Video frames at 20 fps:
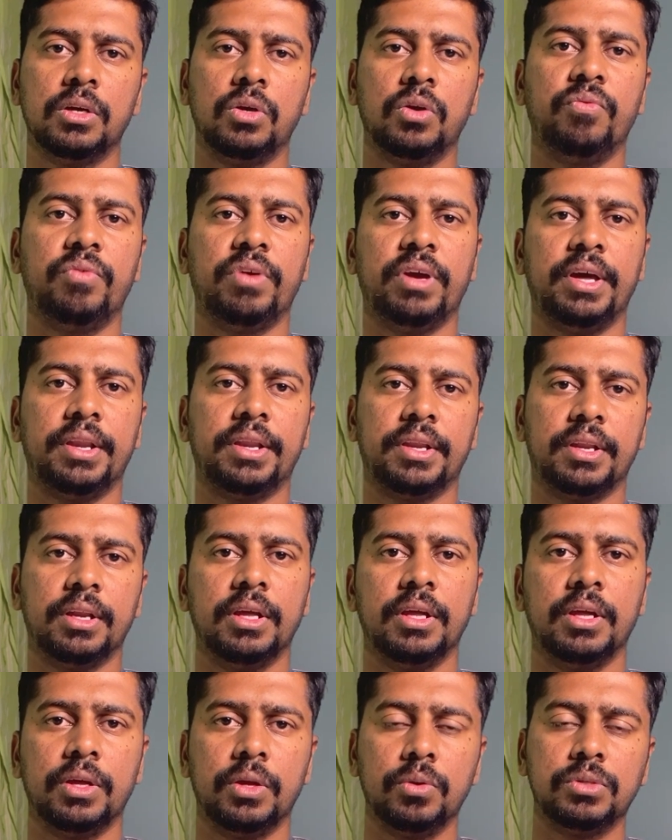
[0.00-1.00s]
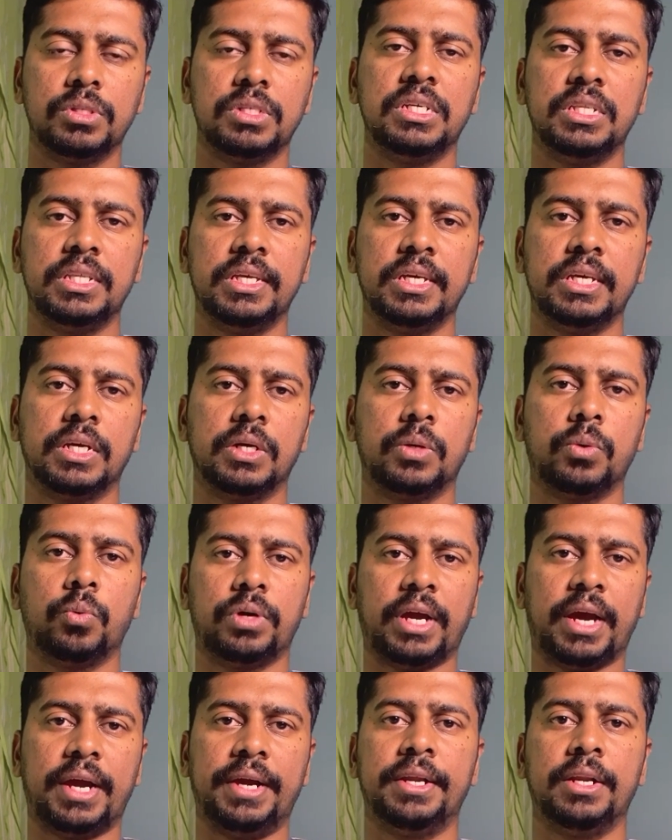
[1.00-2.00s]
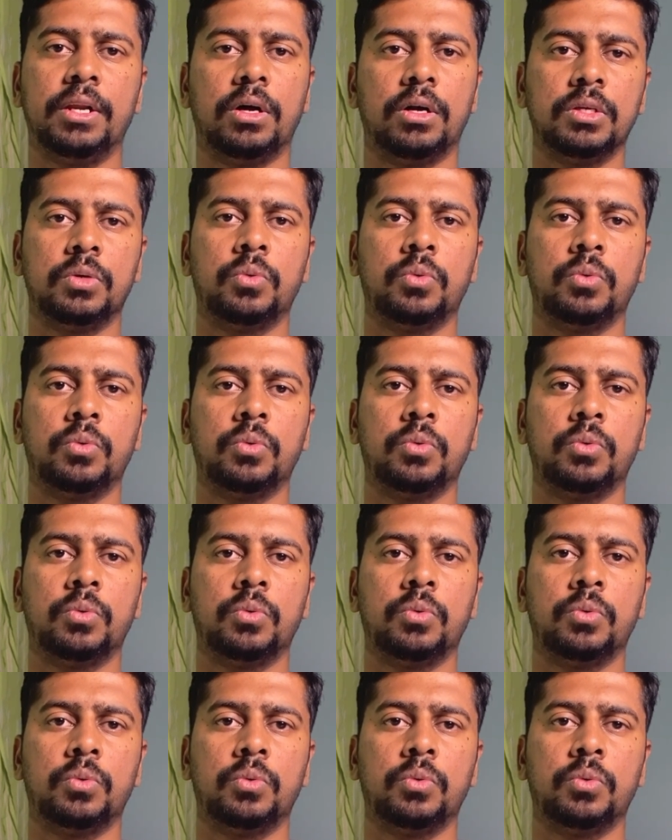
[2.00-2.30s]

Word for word: you know, where you see the title or